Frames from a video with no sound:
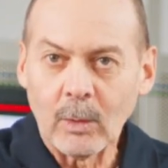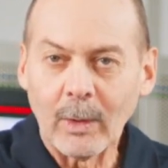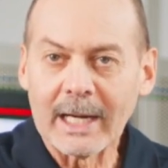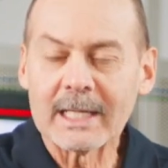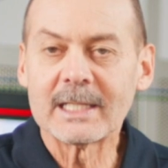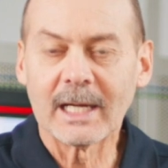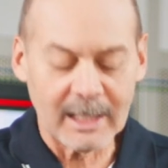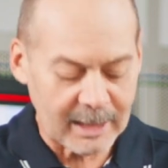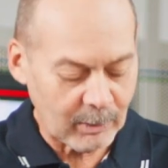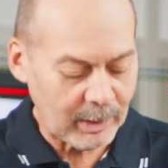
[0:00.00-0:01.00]
when it
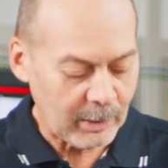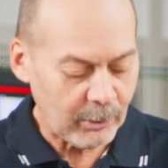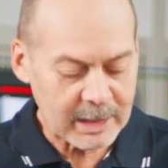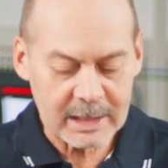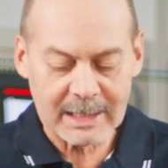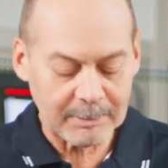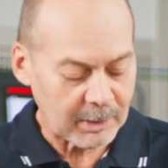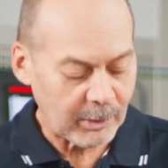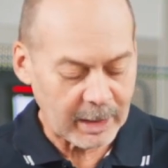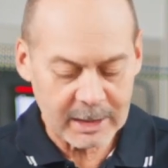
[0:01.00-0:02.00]
reaches up
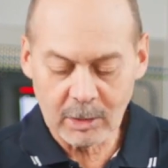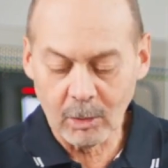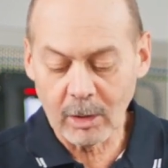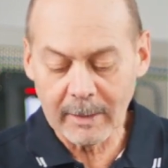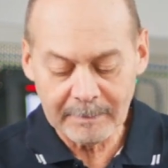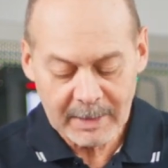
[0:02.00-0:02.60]
the right torque.